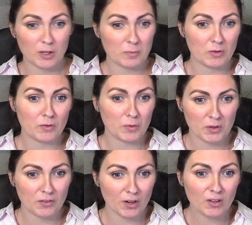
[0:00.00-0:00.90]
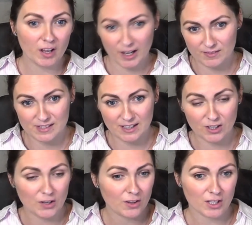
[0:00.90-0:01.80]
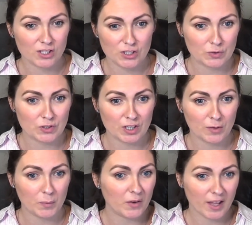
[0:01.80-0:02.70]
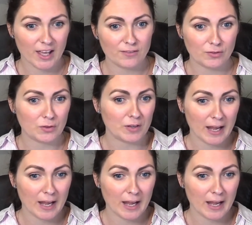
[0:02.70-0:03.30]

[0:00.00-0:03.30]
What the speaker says: move on with their own lives and know that their children are well cared for and